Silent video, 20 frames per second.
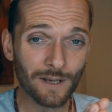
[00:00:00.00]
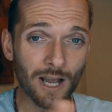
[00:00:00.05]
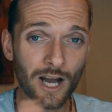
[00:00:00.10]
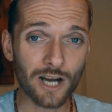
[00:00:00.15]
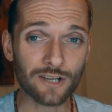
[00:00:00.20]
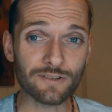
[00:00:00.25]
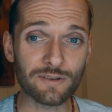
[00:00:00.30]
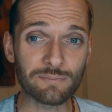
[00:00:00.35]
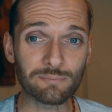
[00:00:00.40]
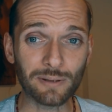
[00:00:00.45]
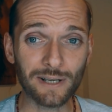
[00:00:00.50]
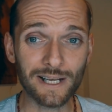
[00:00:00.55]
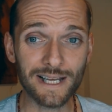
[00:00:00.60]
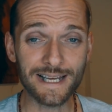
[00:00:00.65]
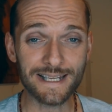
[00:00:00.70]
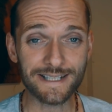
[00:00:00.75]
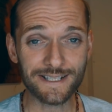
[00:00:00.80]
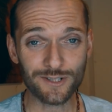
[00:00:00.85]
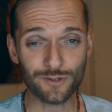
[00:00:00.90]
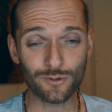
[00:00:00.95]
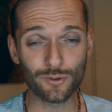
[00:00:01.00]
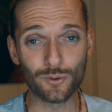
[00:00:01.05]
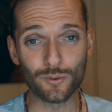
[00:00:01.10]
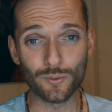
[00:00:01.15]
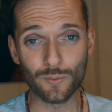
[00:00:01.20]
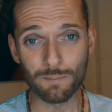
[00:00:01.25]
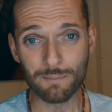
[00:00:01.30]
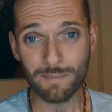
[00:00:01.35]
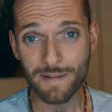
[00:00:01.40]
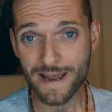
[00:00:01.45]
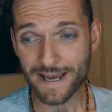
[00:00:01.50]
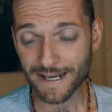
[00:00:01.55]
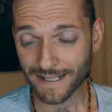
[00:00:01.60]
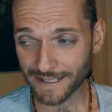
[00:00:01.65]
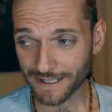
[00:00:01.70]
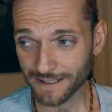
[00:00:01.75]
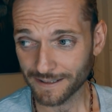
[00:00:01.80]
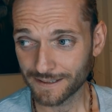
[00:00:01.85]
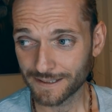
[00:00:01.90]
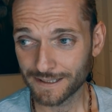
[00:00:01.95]
are in place to
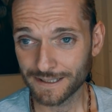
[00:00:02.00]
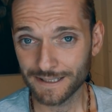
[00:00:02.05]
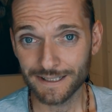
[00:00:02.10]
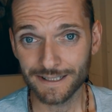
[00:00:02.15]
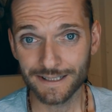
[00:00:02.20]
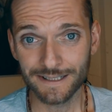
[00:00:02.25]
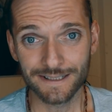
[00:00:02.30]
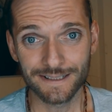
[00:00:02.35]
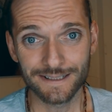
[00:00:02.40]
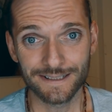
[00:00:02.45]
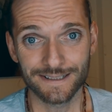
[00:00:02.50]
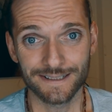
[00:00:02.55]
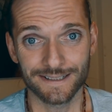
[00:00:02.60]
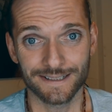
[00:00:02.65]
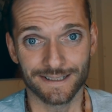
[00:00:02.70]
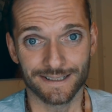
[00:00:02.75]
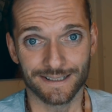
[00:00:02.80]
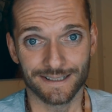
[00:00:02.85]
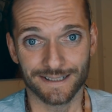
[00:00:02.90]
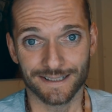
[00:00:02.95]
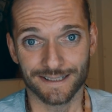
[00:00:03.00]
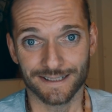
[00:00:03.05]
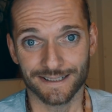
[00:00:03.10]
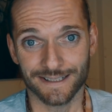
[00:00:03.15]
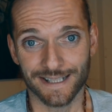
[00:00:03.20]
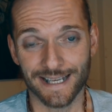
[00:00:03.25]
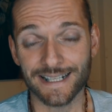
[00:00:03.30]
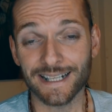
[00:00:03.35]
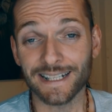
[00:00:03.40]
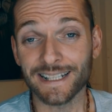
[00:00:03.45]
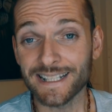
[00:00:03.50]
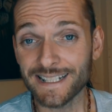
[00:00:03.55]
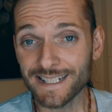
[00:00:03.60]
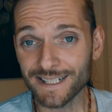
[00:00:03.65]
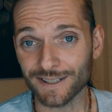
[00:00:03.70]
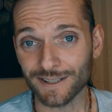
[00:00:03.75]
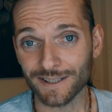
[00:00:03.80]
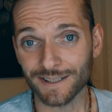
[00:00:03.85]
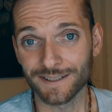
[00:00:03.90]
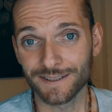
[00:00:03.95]
make it
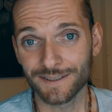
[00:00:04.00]
illegal